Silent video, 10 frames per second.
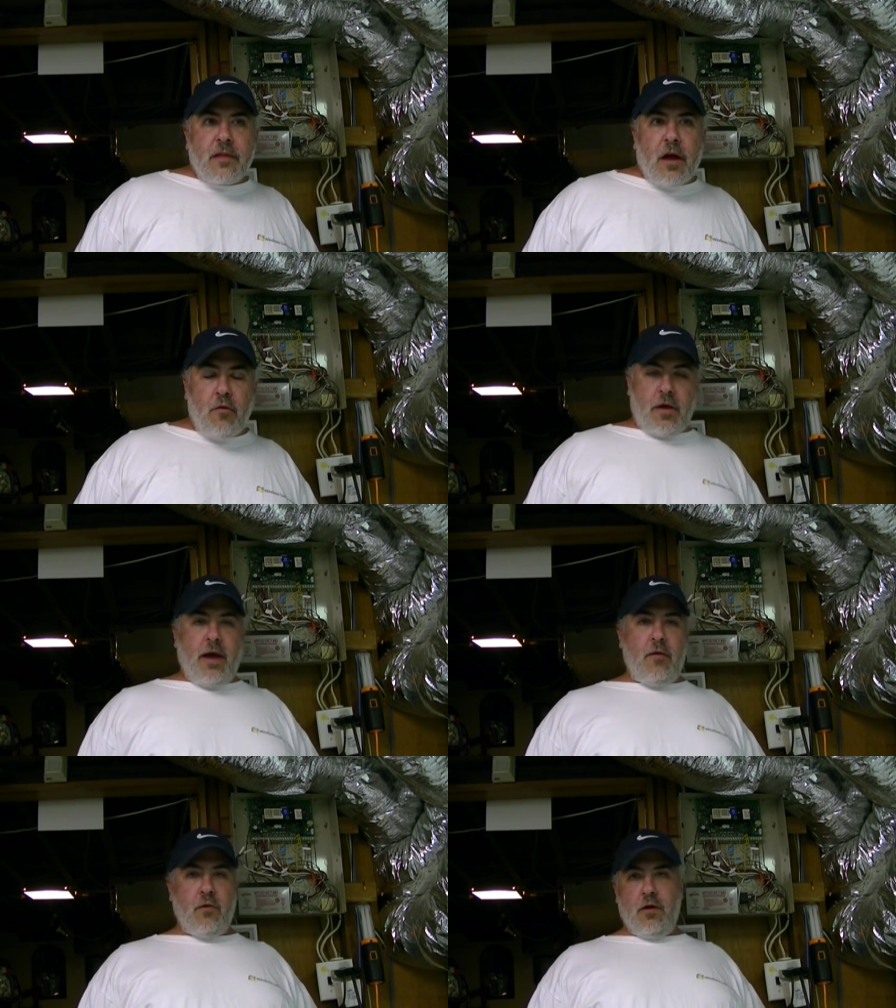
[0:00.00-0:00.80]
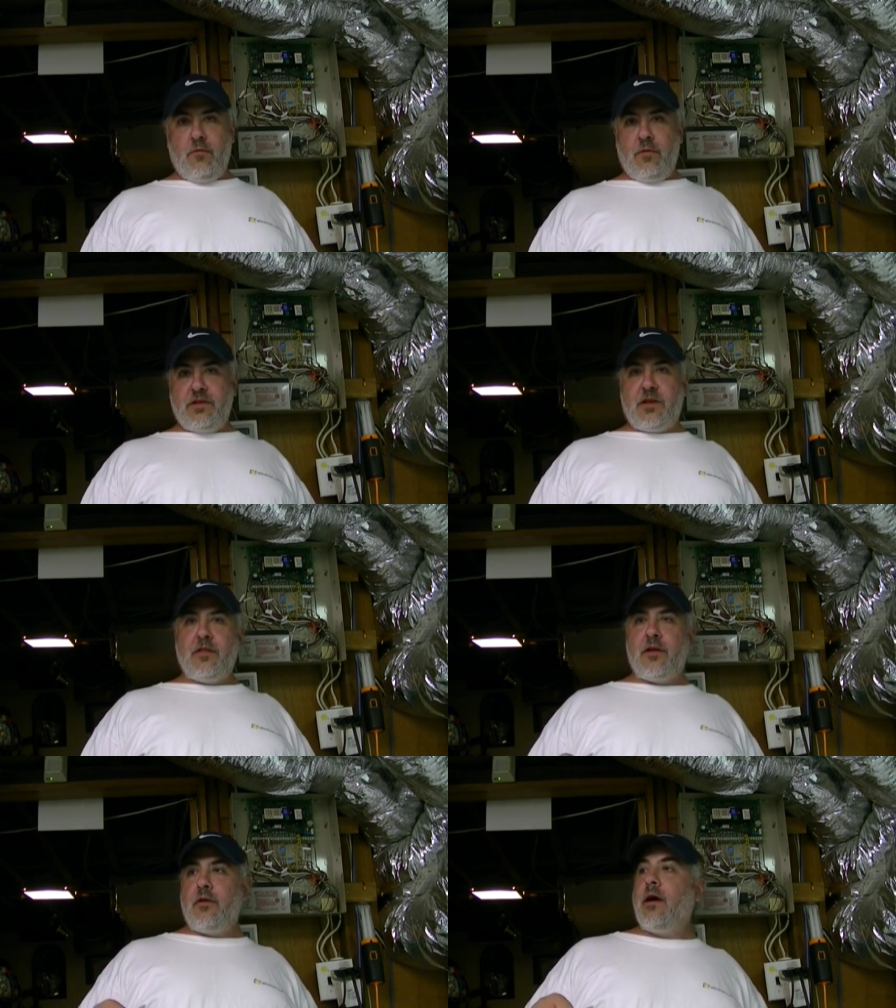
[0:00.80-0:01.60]
Okay, well, we see
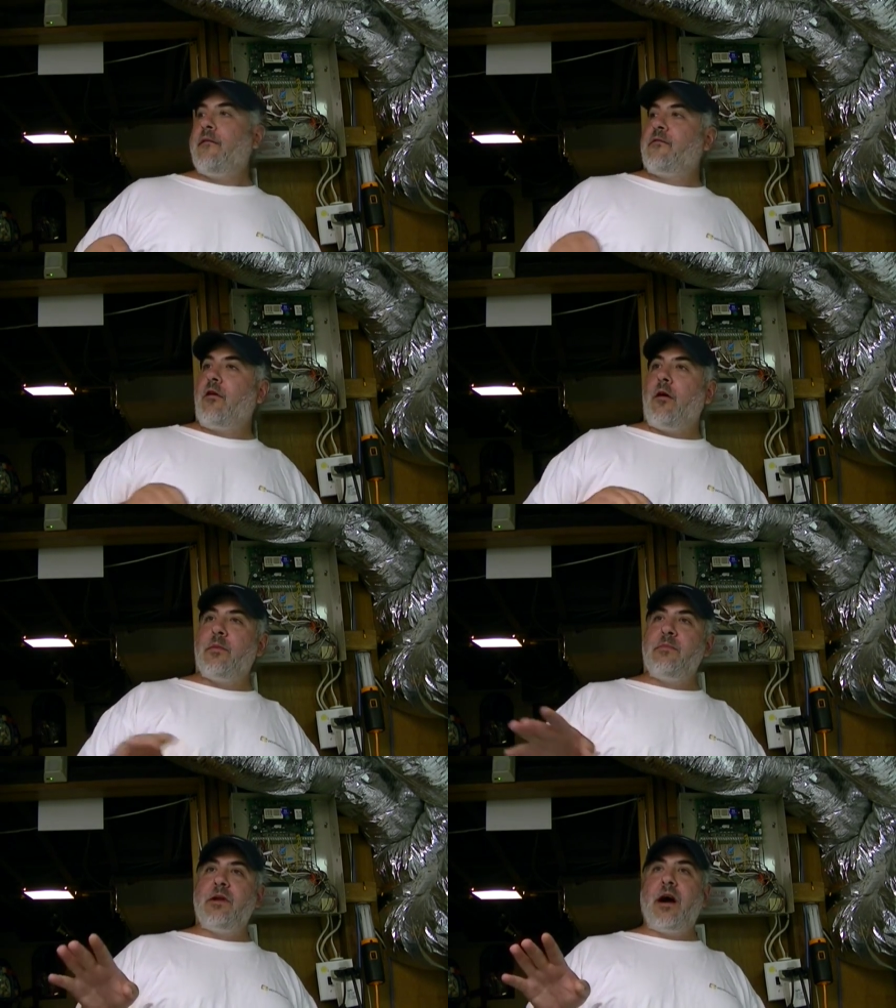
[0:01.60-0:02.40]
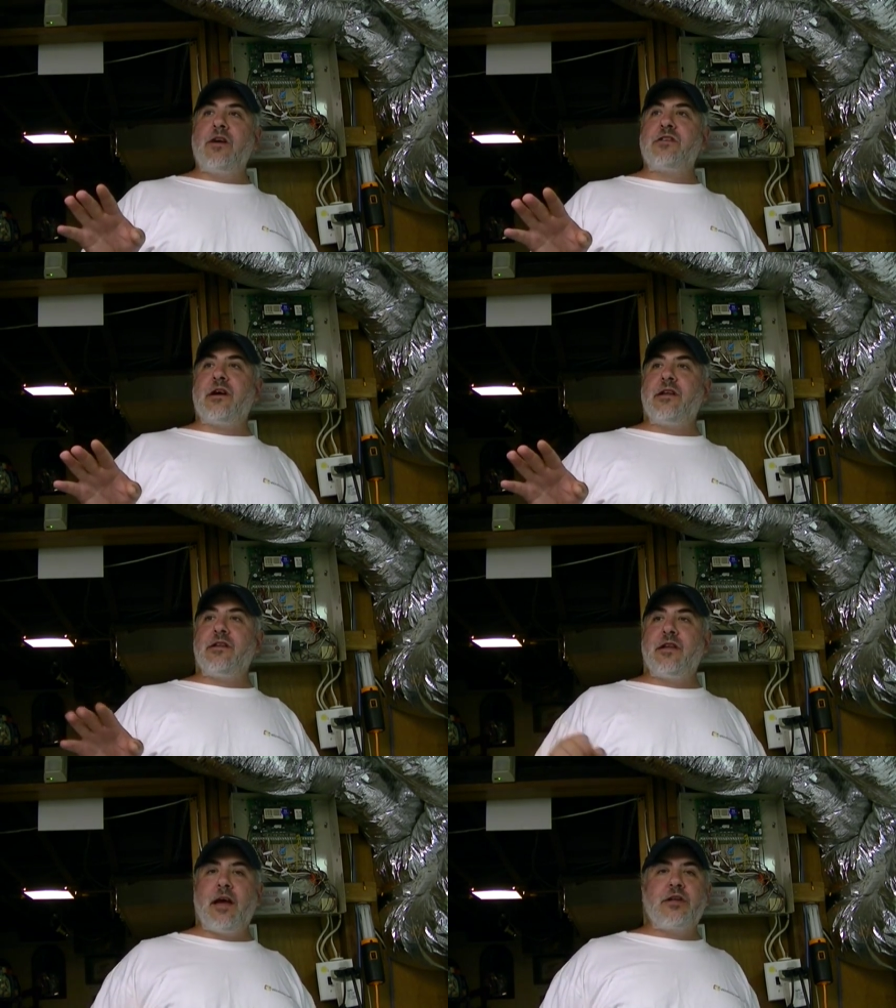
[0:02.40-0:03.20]
that you have carbon monoxide
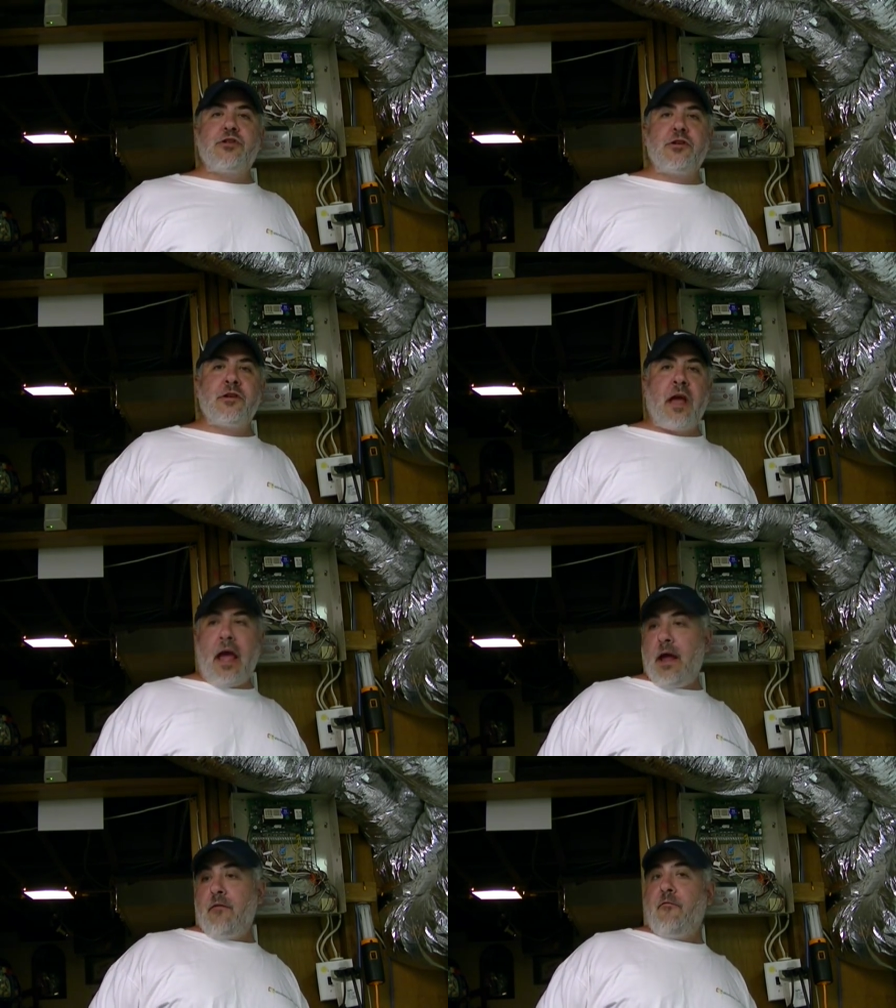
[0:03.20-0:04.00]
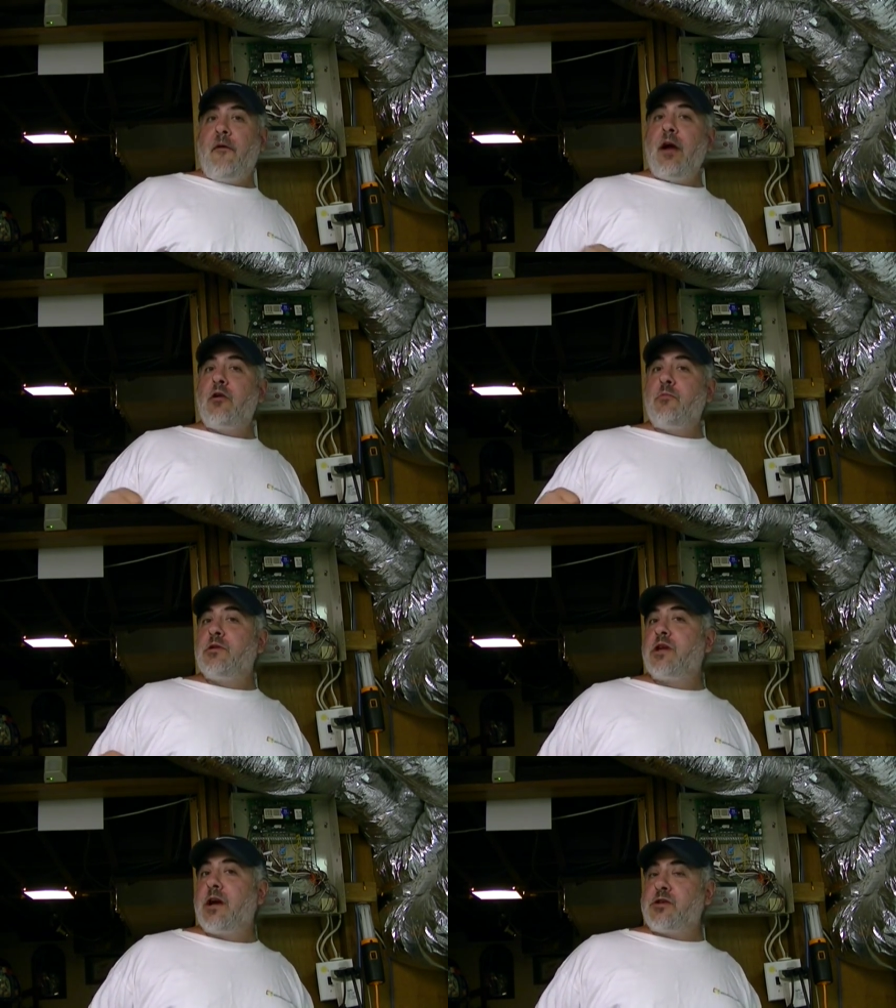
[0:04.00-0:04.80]
detection and fire
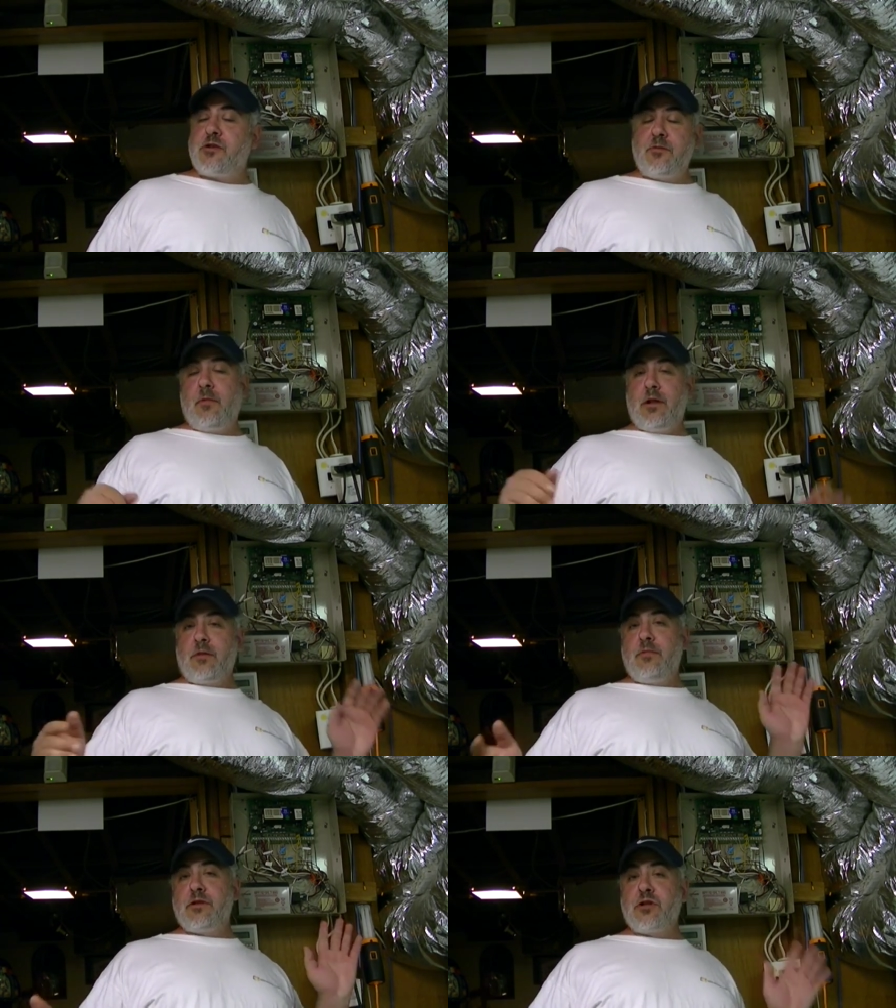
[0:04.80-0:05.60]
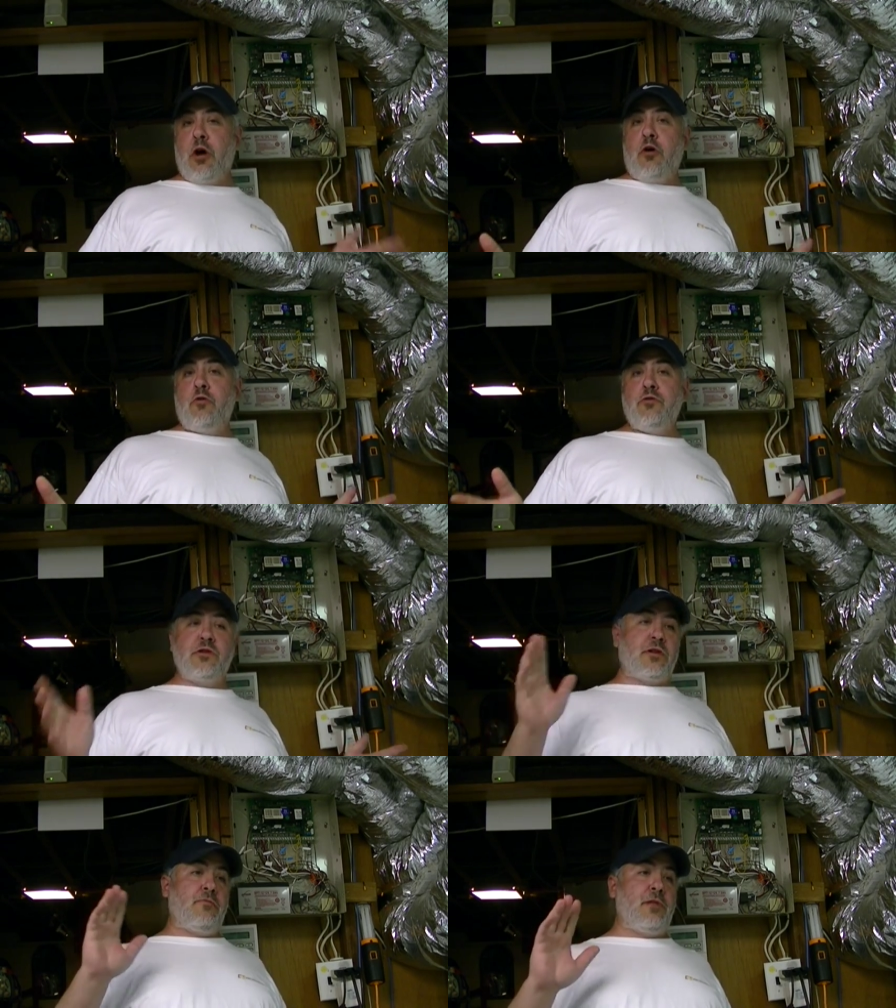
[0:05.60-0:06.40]
protection, multiple
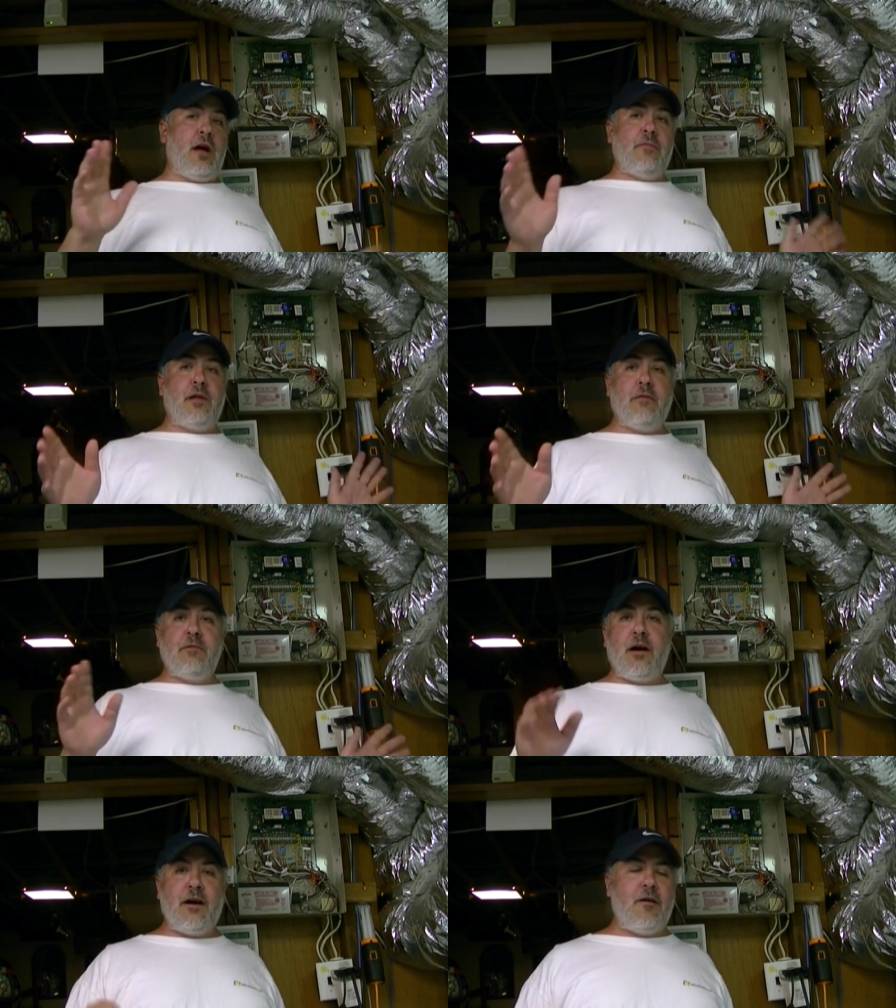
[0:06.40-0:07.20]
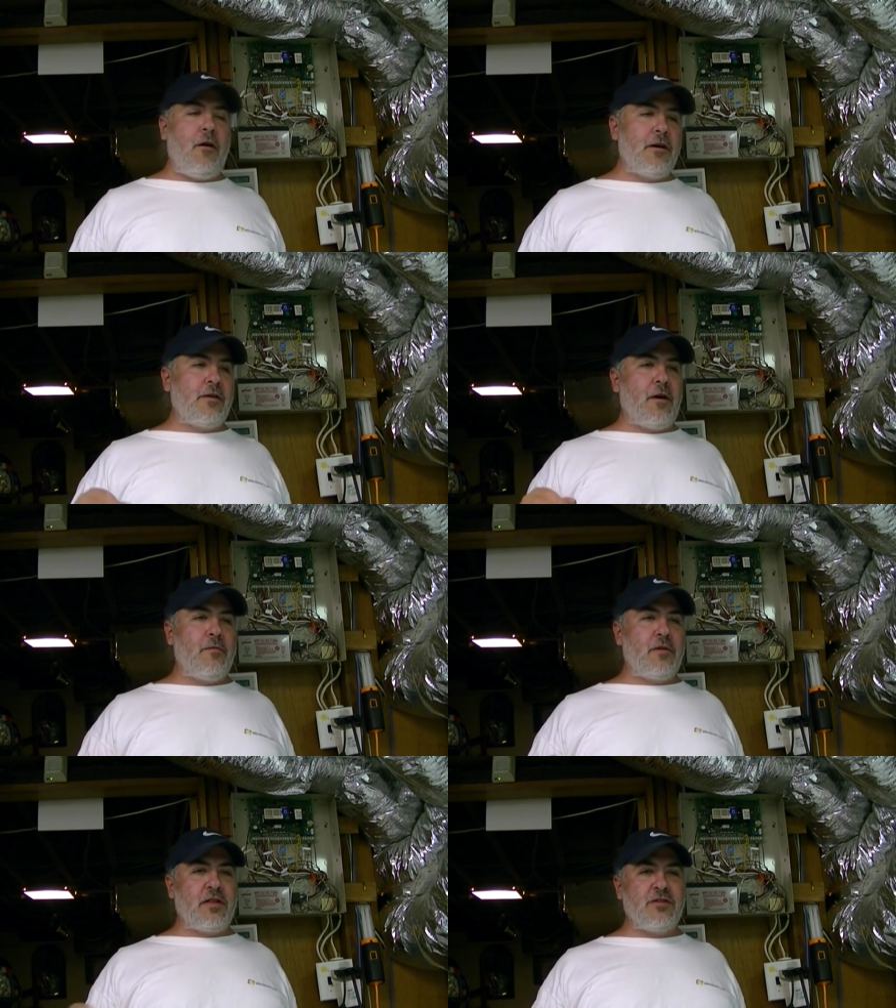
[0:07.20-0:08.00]
zones, and blah, blah, blah, on and on
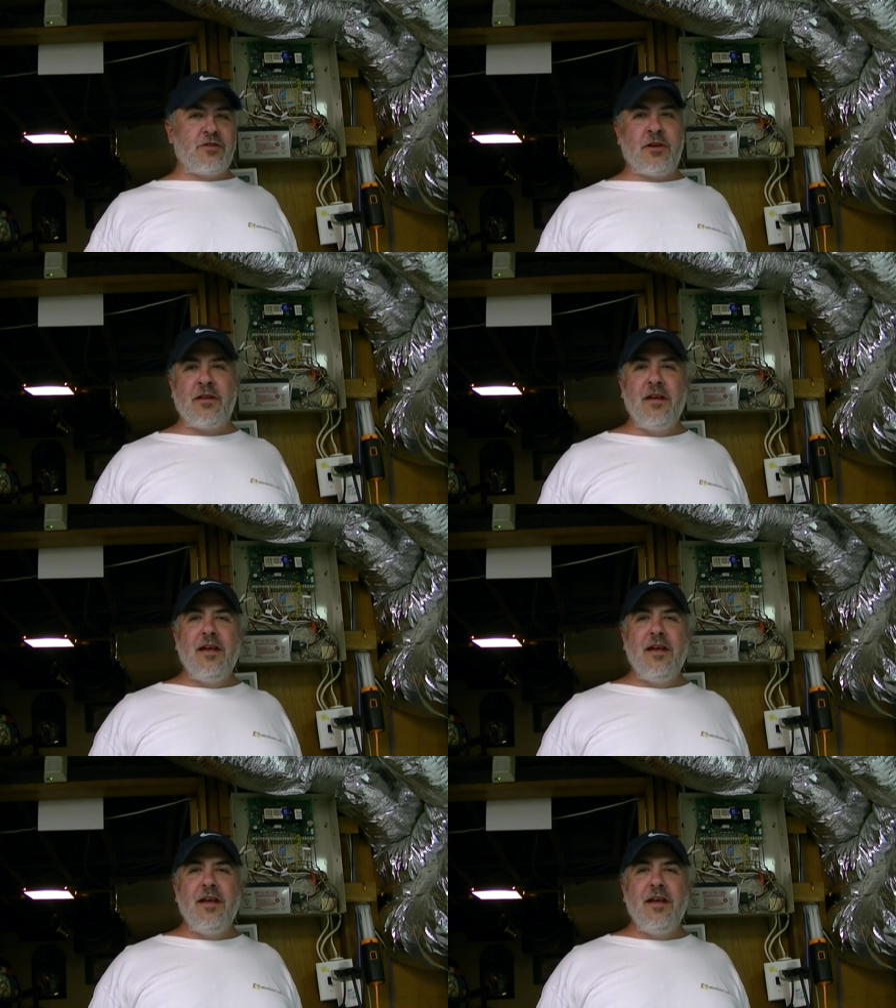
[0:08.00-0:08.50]
with this shit.